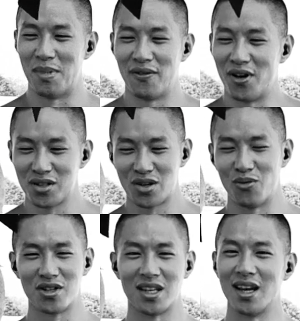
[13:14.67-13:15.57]
my false grip
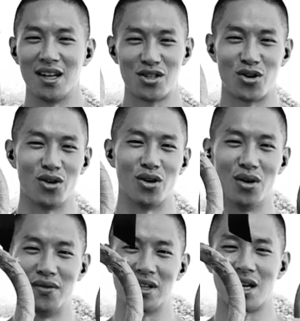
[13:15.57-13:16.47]
wasn't getting stronger
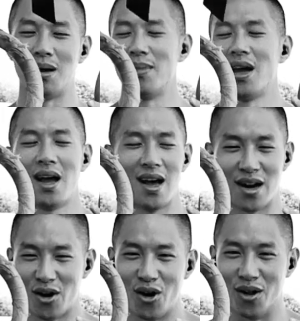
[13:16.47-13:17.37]
over time
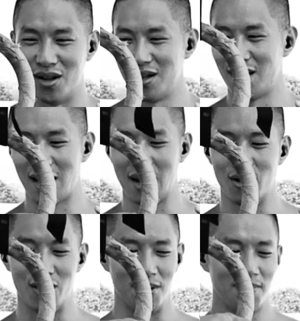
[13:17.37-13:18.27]
at all, at
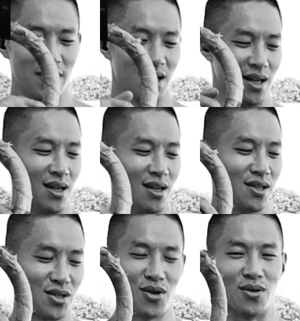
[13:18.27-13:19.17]
all.
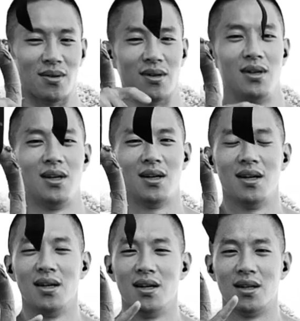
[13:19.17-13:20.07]
So
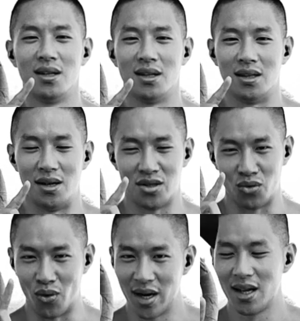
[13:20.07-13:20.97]
there's
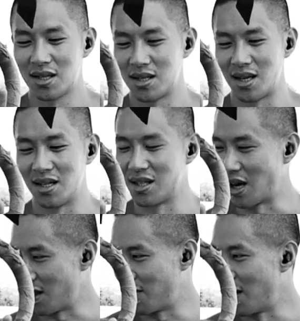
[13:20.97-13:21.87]
one exercise that
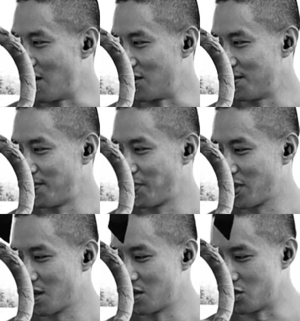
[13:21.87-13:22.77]
I found
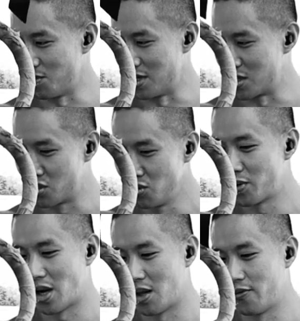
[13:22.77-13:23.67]
to be
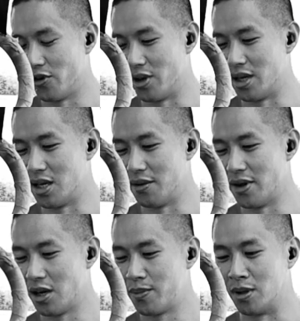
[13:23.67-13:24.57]
super helpful in
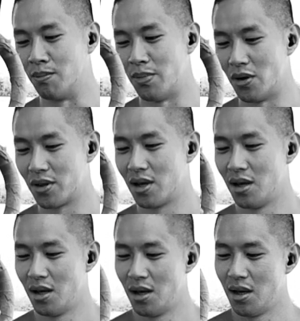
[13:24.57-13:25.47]
developing both
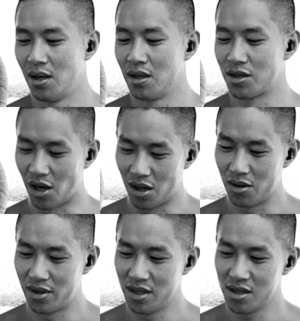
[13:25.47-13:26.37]

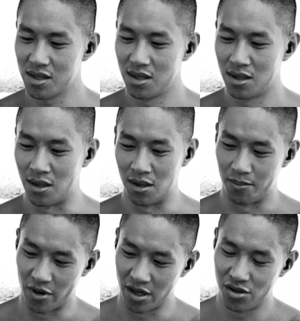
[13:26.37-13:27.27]
tolerance,
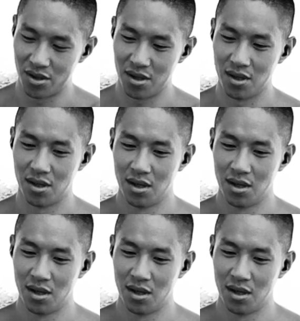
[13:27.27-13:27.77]
pressure,